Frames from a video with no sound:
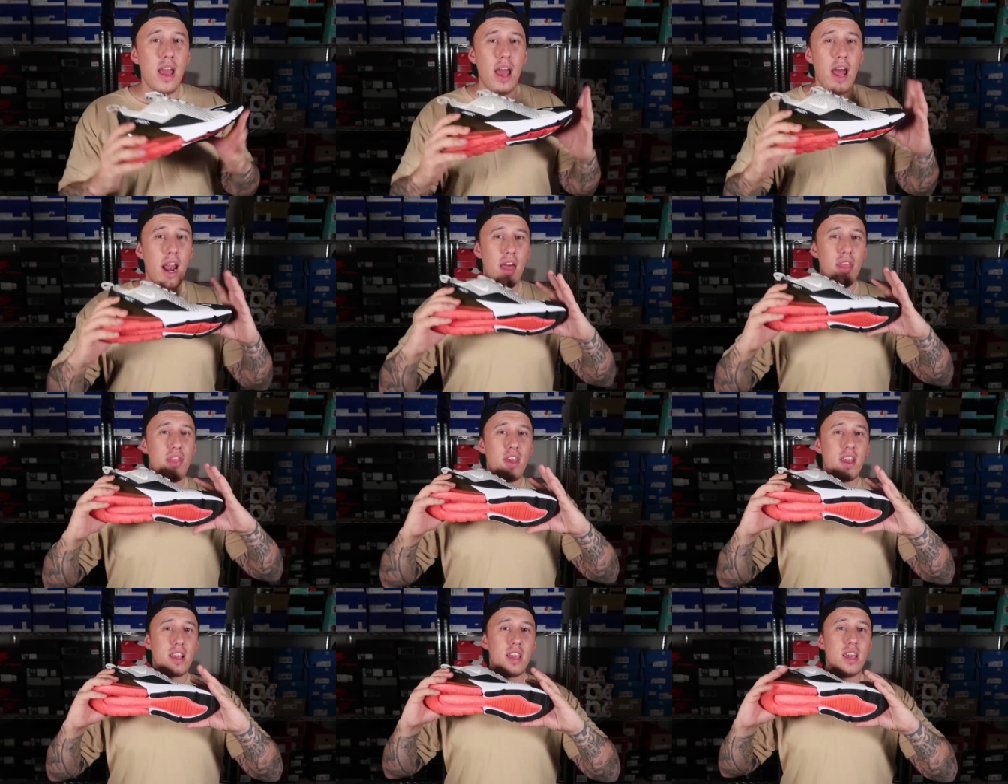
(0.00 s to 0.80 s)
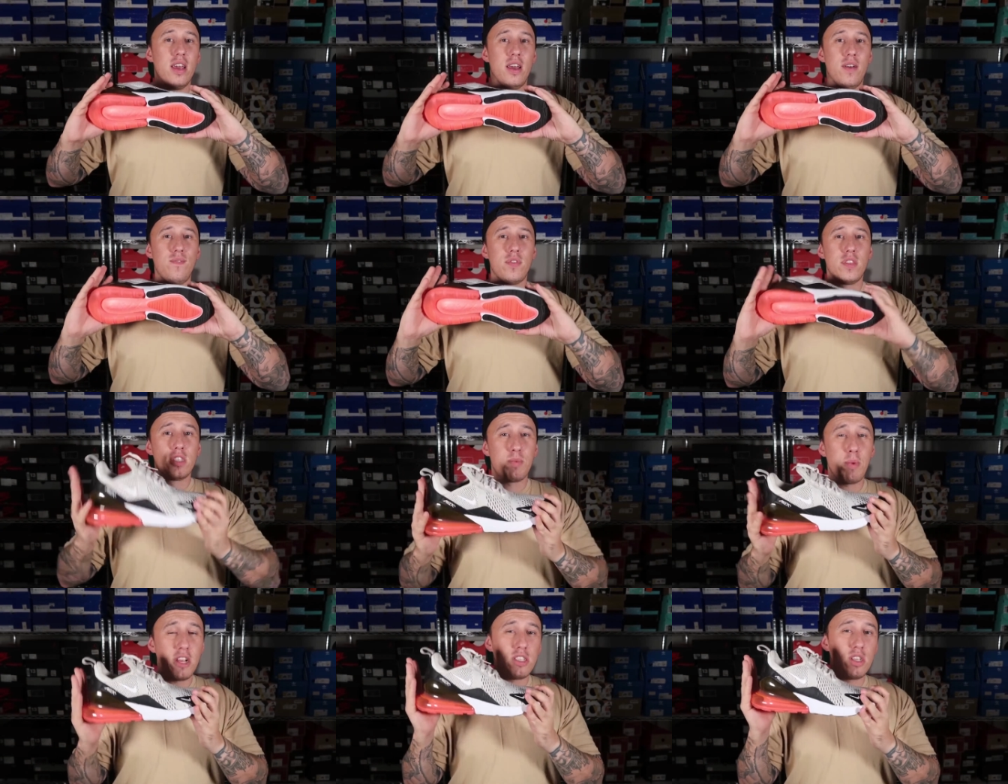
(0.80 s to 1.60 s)
And I think,
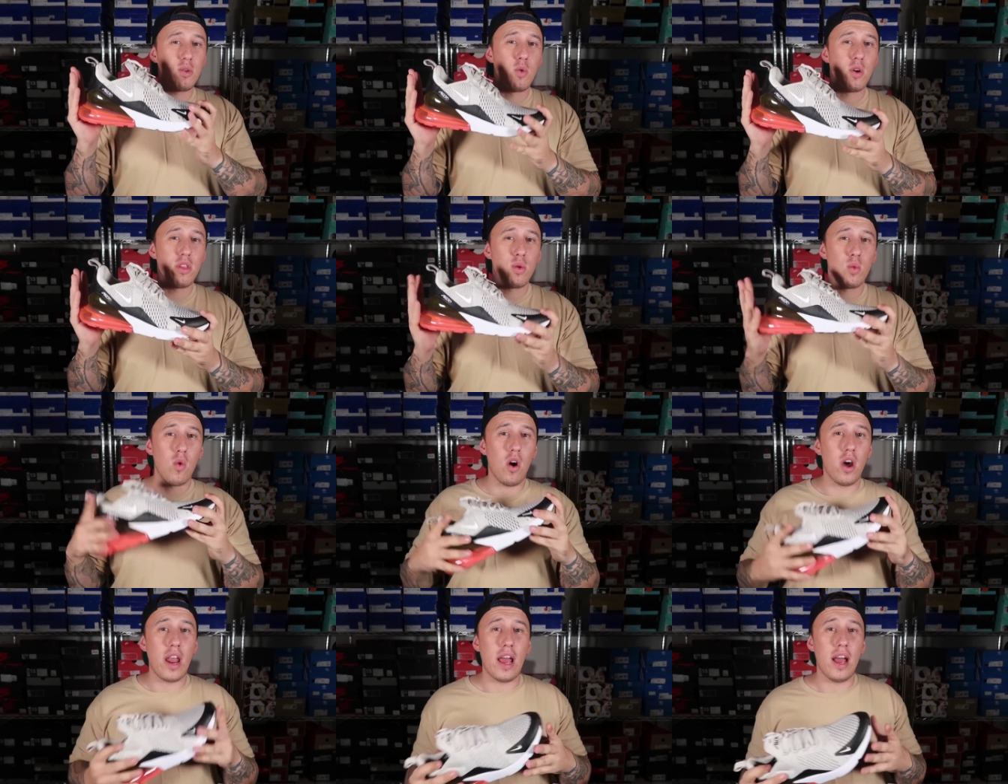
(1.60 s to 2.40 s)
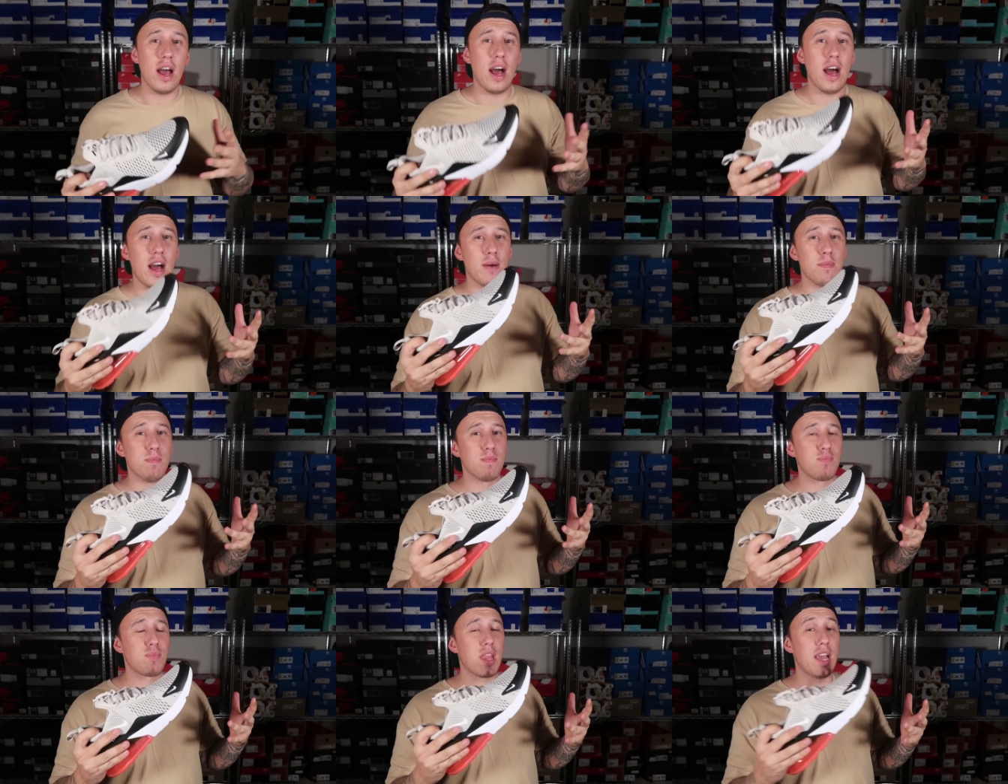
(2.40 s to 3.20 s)
especially with what
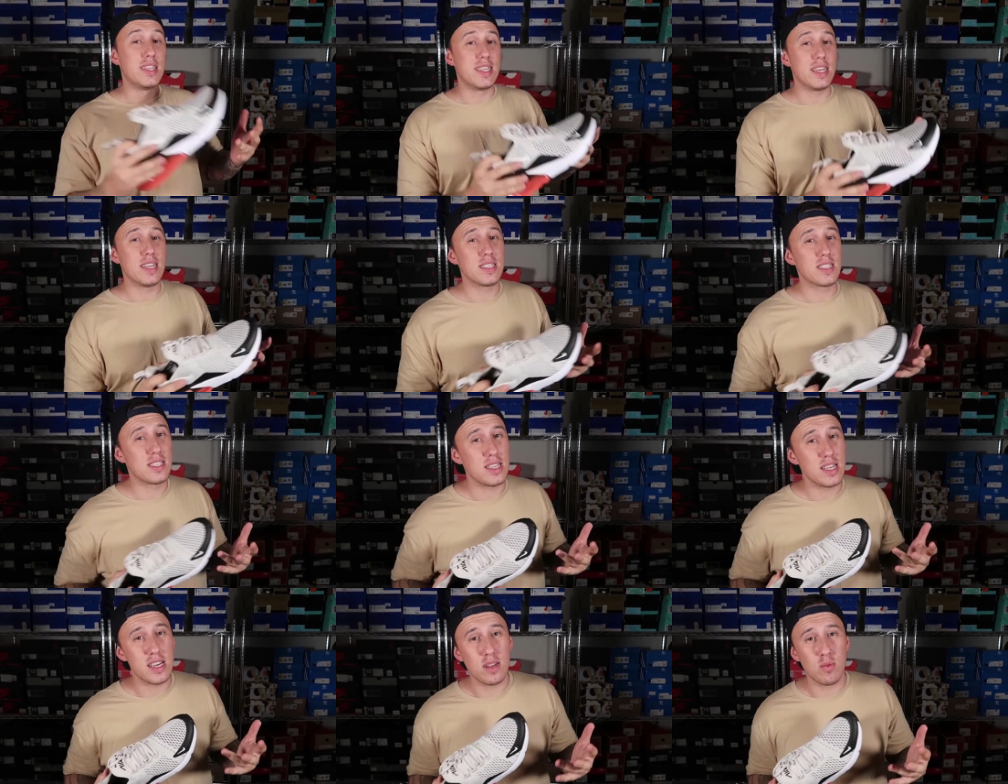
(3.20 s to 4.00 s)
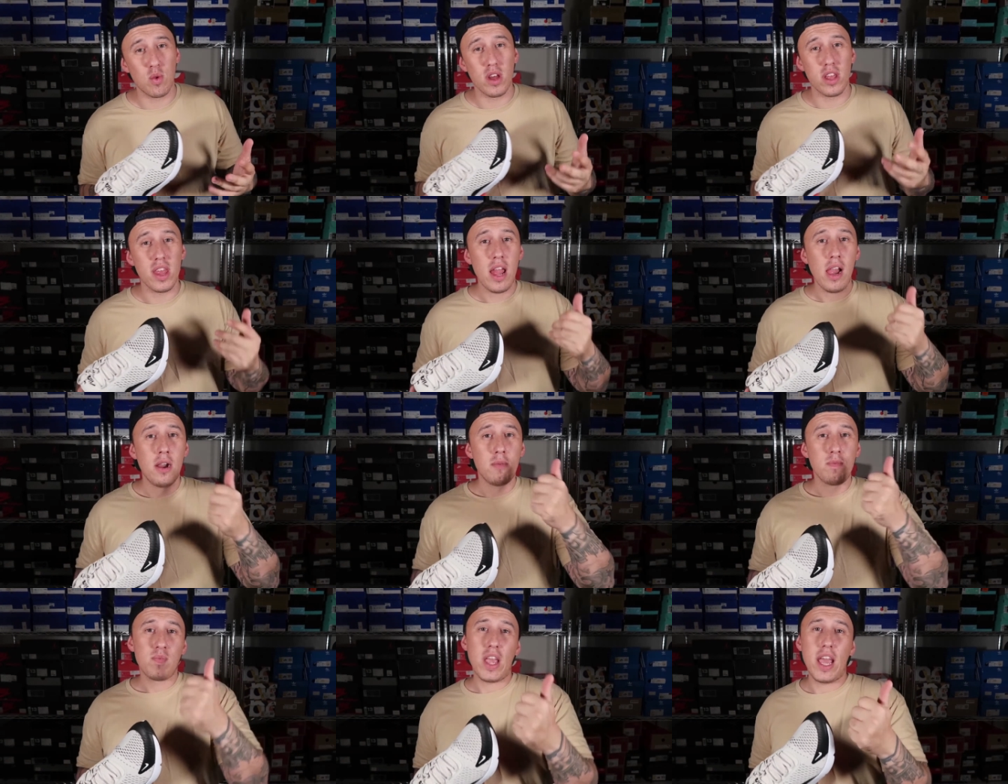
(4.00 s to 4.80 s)
Adidas did with
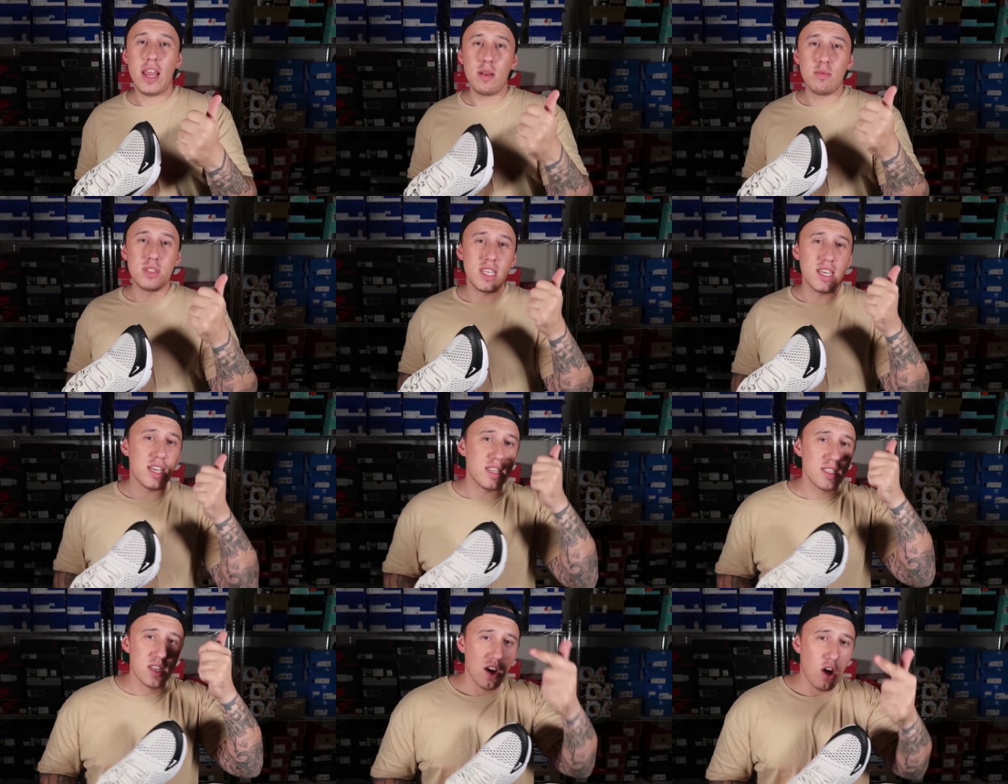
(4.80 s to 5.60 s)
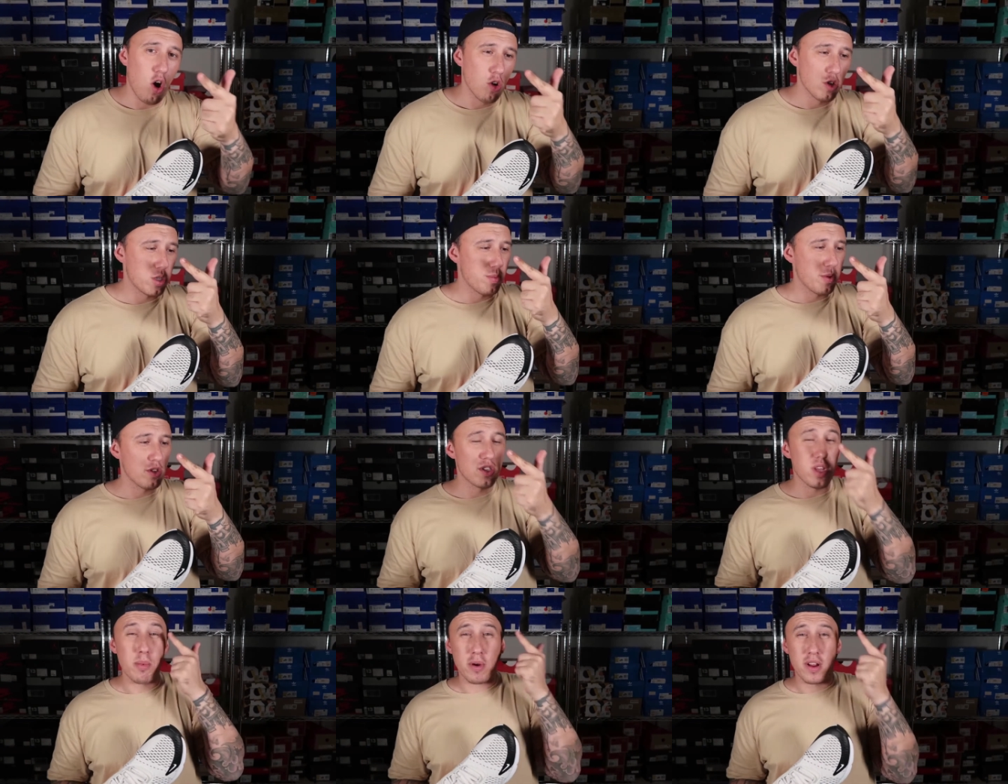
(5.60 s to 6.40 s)
NMDs, Ultra
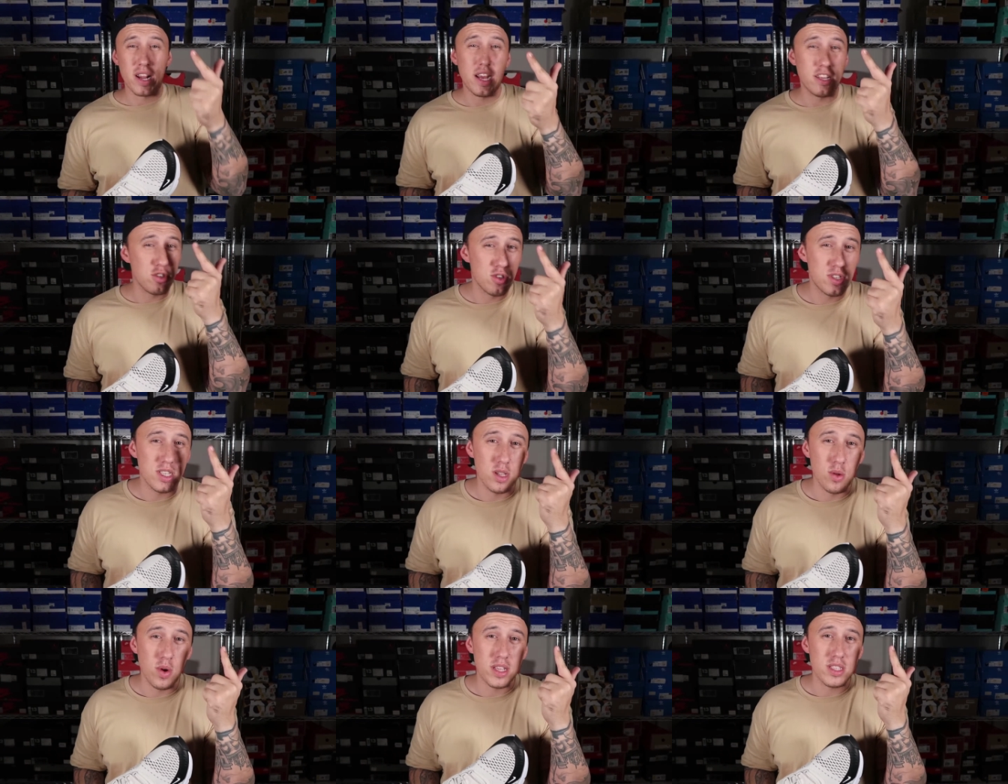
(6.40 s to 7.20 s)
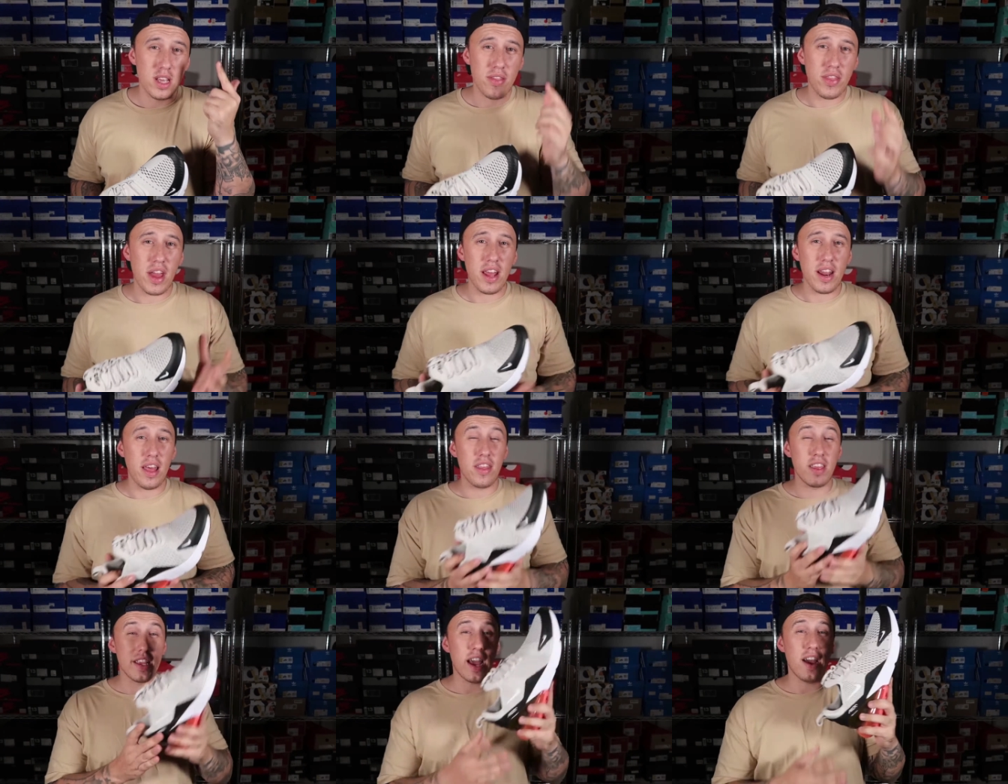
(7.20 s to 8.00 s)
Boost, like bringing out new silhouettes like that,
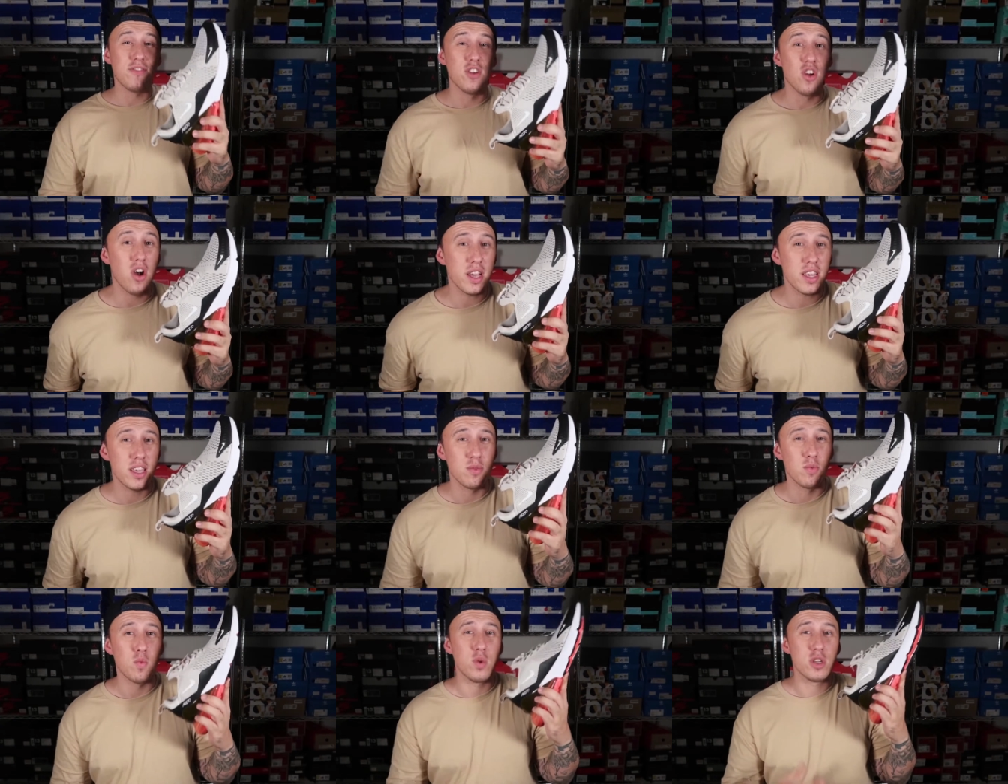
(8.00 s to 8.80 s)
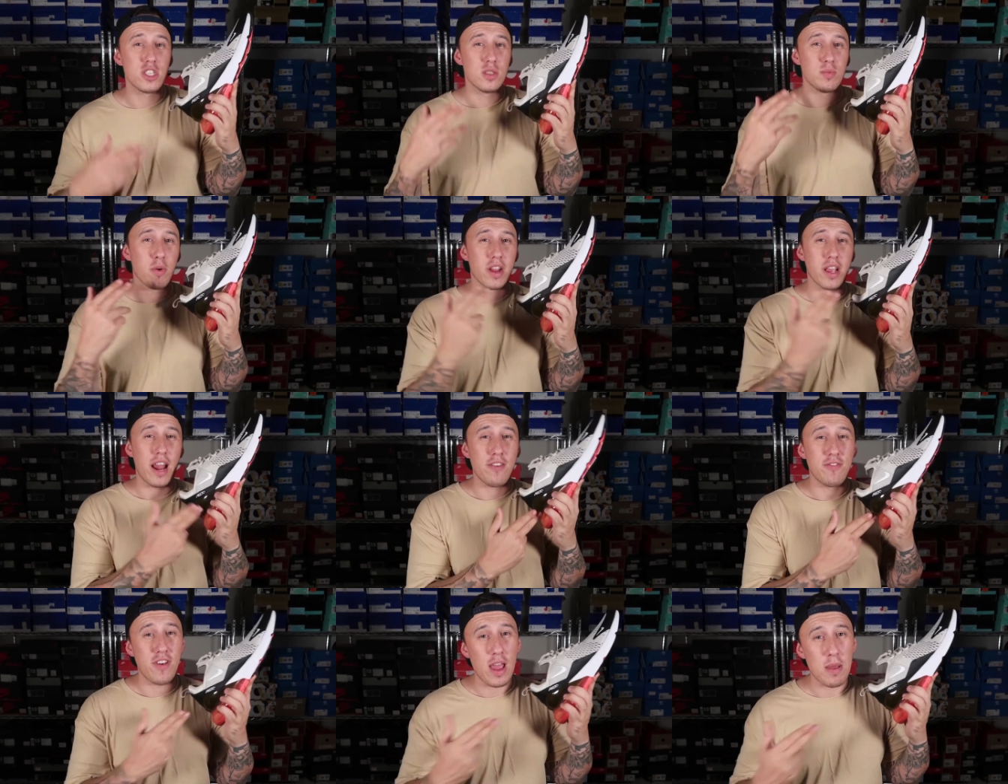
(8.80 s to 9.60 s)
and then you have Nike, which is bringing
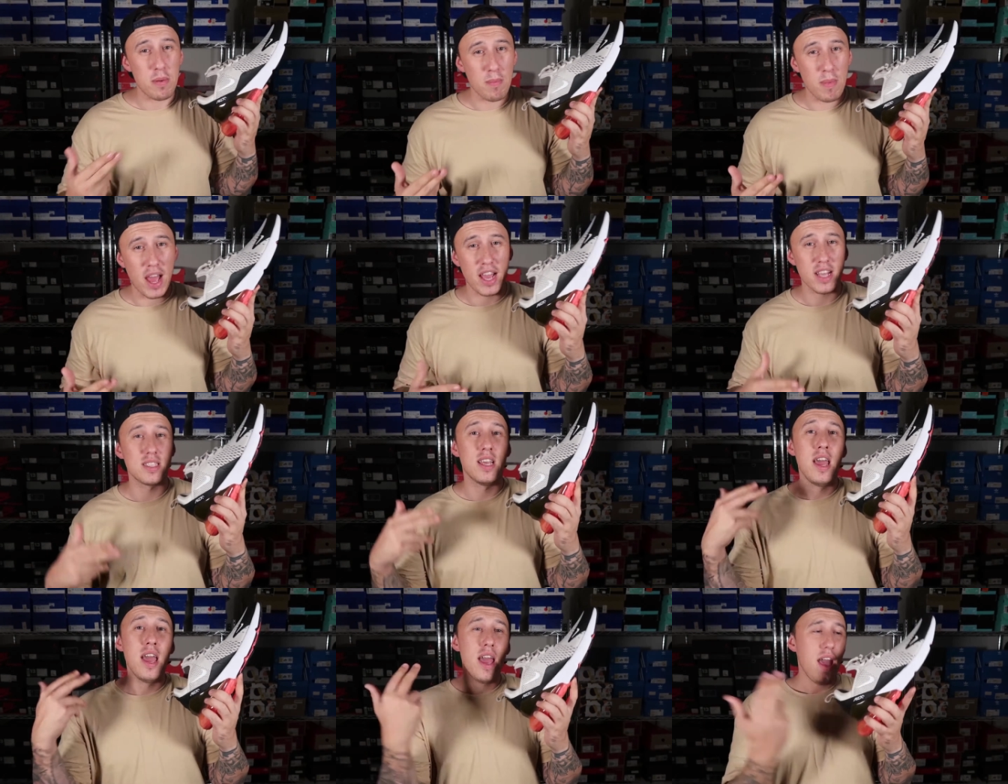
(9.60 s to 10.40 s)
out VaporMax,